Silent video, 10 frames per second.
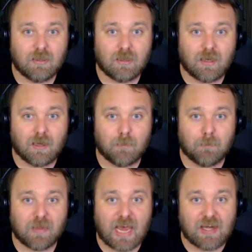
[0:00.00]

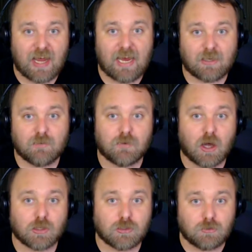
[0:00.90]
and then you've
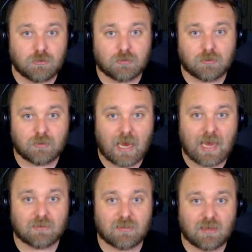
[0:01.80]
got user
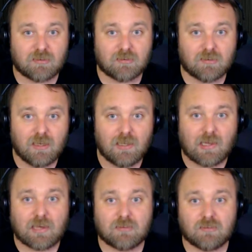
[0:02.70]
access
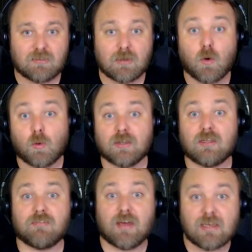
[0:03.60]
licensing or
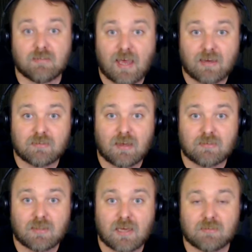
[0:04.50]
device
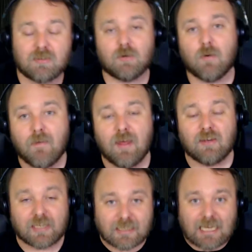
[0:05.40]
access license. You know,
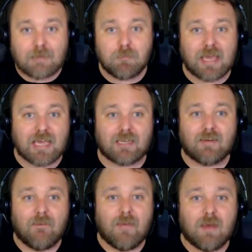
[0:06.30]
like
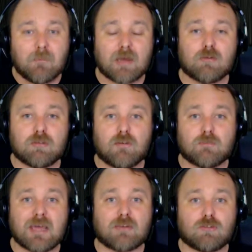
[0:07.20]
Microsoft
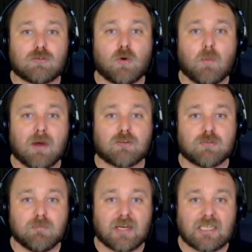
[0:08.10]
makes so much
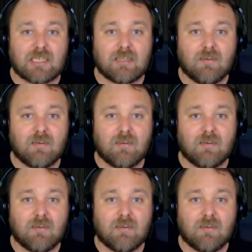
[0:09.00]
money